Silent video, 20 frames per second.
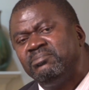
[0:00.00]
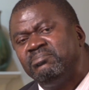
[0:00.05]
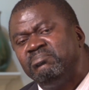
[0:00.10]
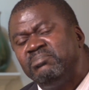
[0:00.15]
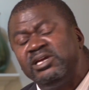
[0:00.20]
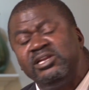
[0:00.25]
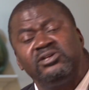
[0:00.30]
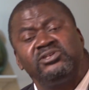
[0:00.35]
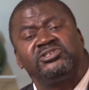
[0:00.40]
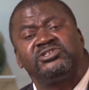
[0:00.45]

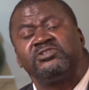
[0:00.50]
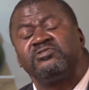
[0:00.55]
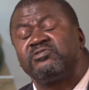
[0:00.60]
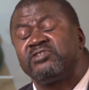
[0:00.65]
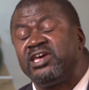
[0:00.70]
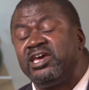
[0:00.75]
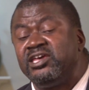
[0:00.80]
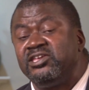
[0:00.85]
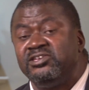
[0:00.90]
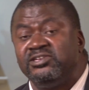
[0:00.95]
Millions of
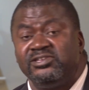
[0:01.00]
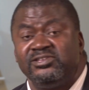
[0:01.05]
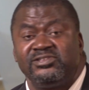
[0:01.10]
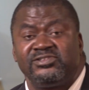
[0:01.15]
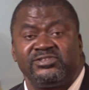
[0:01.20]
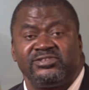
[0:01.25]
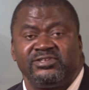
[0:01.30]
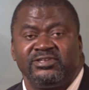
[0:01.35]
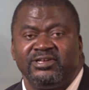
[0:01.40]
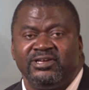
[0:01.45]

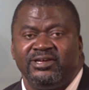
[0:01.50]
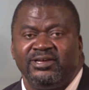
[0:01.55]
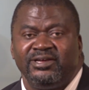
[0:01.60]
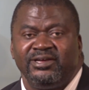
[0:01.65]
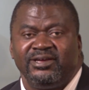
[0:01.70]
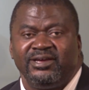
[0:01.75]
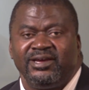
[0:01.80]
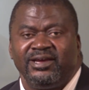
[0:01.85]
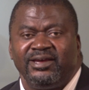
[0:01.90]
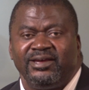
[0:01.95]
Kenyans
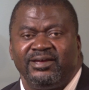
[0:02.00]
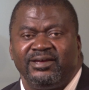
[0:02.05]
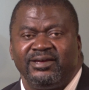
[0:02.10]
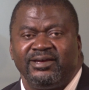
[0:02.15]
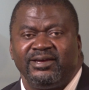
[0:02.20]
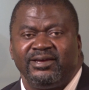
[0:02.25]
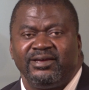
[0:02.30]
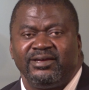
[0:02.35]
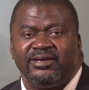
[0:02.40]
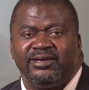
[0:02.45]

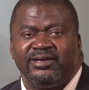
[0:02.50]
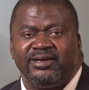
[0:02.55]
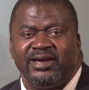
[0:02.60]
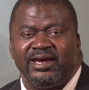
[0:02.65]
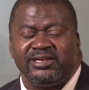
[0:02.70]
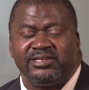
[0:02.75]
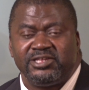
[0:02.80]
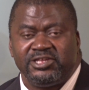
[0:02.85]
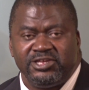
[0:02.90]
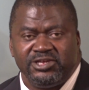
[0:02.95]

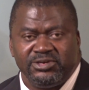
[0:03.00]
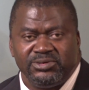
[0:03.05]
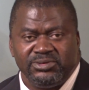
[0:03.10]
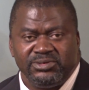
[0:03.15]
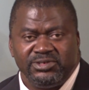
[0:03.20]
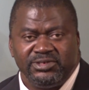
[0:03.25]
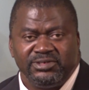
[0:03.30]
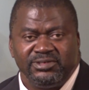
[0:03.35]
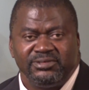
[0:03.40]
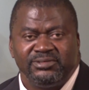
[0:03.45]
had
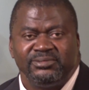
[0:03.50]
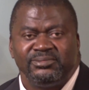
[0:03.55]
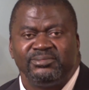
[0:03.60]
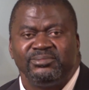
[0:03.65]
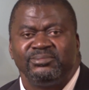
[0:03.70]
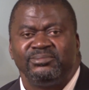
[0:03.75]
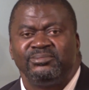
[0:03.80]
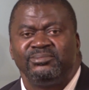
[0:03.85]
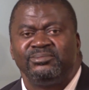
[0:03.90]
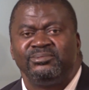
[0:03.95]
queued,
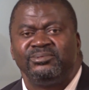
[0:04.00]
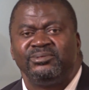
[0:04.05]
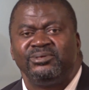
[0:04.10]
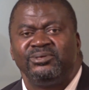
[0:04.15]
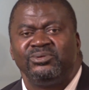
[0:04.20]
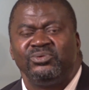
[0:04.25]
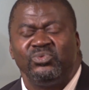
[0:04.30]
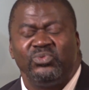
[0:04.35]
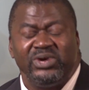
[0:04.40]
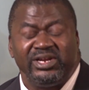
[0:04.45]

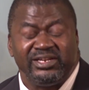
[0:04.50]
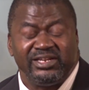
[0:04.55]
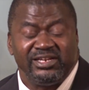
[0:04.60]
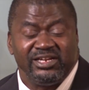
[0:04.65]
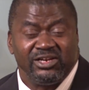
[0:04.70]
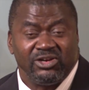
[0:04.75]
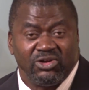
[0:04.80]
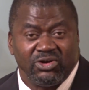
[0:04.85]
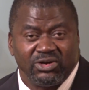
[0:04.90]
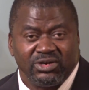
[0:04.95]
waited
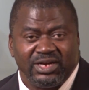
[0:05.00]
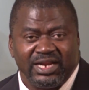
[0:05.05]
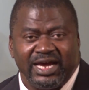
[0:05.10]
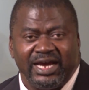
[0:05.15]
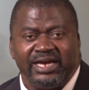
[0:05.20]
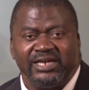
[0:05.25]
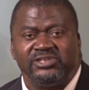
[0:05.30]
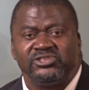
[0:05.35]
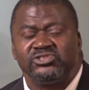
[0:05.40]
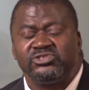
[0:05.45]
in long
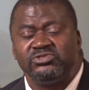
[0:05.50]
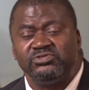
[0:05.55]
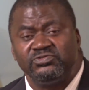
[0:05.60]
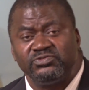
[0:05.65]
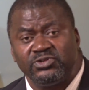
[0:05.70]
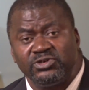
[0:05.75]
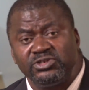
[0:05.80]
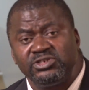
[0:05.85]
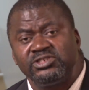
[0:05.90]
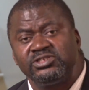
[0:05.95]
lines to
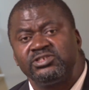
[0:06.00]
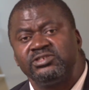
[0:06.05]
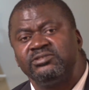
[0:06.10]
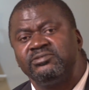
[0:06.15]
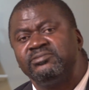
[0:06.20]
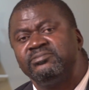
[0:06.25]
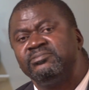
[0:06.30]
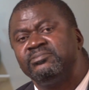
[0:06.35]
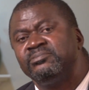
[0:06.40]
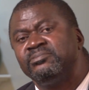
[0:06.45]
vote.
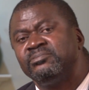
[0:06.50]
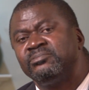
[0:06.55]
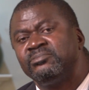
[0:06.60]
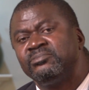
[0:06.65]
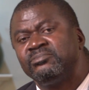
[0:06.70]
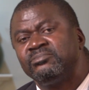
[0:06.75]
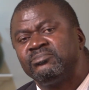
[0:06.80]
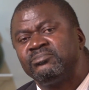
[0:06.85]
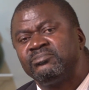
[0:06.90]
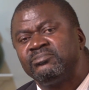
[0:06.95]

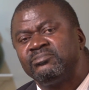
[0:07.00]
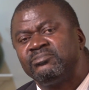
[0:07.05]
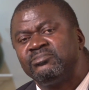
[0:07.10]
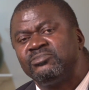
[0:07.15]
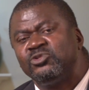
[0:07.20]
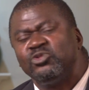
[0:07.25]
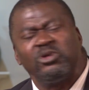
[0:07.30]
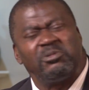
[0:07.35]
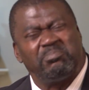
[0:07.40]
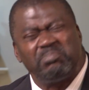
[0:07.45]

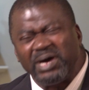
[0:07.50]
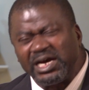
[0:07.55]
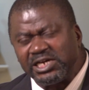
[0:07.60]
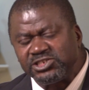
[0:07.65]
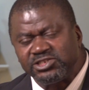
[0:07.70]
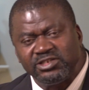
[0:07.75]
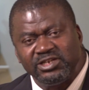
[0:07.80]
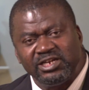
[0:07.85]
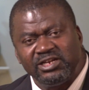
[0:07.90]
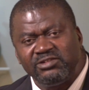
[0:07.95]
They were
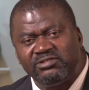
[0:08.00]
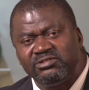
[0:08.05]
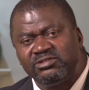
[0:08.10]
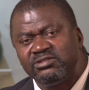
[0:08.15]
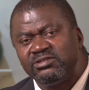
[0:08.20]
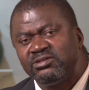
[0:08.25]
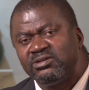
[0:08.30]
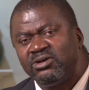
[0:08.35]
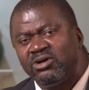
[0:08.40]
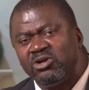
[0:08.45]
passionate
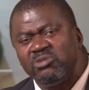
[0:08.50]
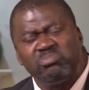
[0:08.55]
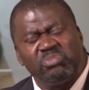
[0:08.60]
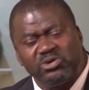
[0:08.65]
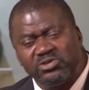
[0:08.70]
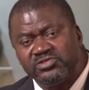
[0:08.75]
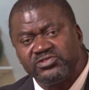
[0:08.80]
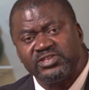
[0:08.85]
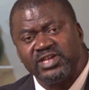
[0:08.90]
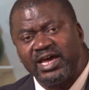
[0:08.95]
on
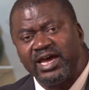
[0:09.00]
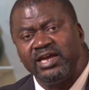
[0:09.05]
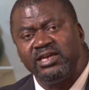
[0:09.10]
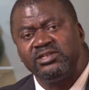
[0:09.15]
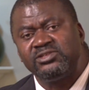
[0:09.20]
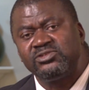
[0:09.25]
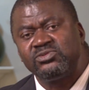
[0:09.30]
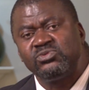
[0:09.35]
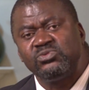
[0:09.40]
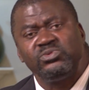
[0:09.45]
both
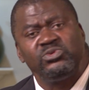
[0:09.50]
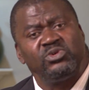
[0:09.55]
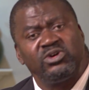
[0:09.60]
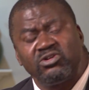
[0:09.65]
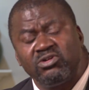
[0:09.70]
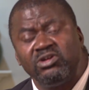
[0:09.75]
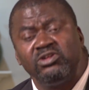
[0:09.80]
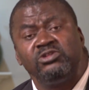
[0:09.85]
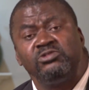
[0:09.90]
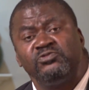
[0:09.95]
sides who they were
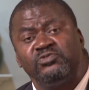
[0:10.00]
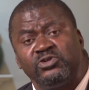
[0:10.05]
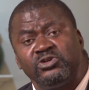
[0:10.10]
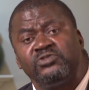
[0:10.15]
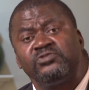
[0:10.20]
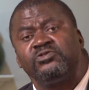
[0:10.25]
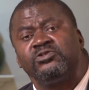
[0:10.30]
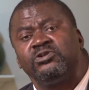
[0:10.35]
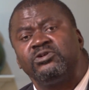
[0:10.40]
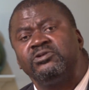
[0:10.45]
going to vote
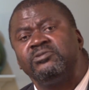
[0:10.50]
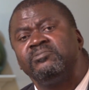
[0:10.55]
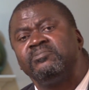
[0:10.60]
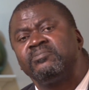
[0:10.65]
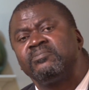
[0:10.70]
for.